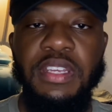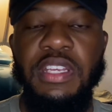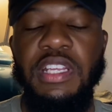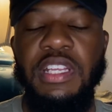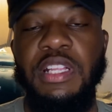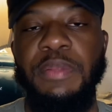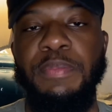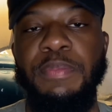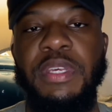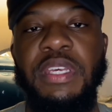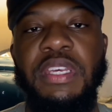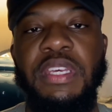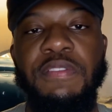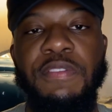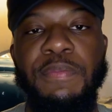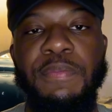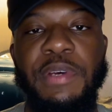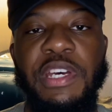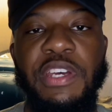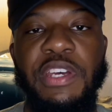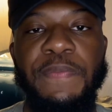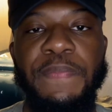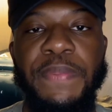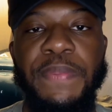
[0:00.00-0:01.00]
I'll be giving
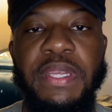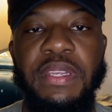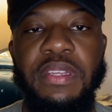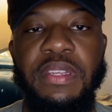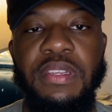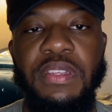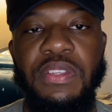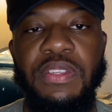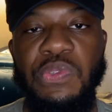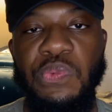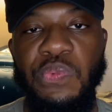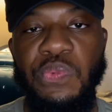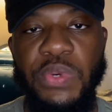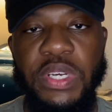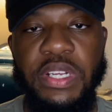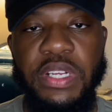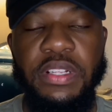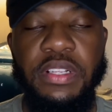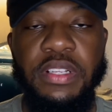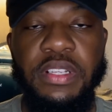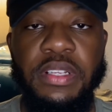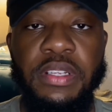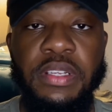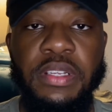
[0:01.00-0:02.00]
my opinion as well.